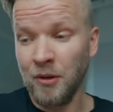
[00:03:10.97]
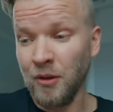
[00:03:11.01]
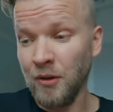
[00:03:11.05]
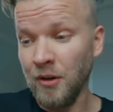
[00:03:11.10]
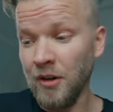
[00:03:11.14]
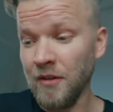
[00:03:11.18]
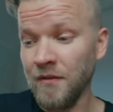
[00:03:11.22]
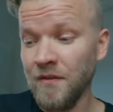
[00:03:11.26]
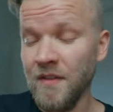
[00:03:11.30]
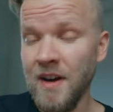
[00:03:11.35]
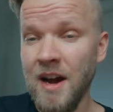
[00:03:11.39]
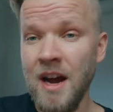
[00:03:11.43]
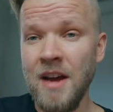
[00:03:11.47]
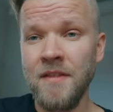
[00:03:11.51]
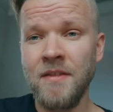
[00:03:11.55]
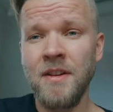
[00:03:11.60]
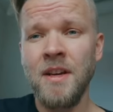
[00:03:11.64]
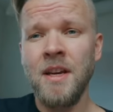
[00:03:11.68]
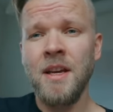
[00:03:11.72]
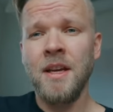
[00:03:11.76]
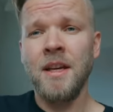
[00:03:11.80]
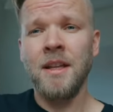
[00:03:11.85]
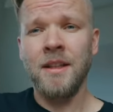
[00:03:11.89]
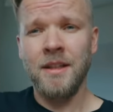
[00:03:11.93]
35.
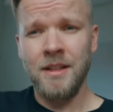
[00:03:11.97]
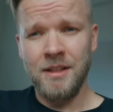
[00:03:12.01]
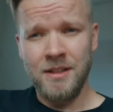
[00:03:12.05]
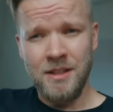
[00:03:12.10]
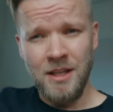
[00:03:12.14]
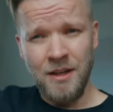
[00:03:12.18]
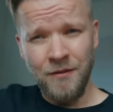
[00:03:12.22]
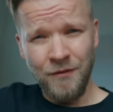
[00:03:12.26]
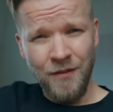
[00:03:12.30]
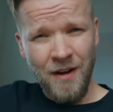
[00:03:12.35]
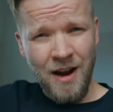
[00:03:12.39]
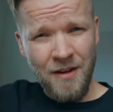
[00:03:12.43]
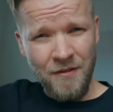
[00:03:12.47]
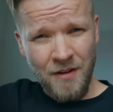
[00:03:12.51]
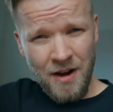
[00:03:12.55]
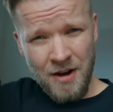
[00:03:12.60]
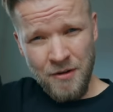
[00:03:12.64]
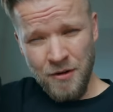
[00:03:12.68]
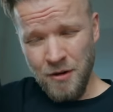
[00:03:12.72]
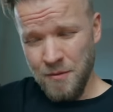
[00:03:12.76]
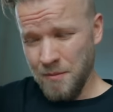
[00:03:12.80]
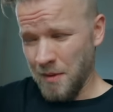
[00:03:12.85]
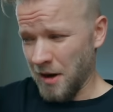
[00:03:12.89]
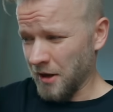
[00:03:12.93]
The
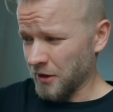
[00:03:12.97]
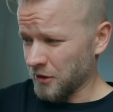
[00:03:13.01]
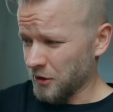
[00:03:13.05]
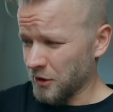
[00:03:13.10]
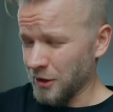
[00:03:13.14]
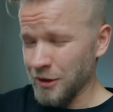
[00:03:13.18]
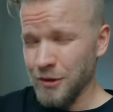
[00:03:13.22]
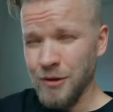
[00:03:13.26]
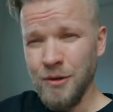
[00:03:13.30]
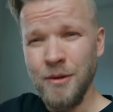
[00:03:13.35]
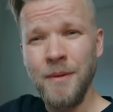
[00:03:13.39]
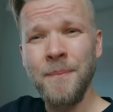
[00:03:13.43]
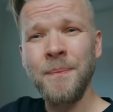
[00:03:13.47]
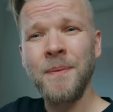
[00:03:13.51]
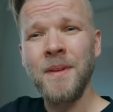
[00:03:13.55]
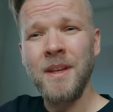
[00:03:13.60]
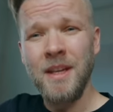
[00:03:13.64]
C500 Mark II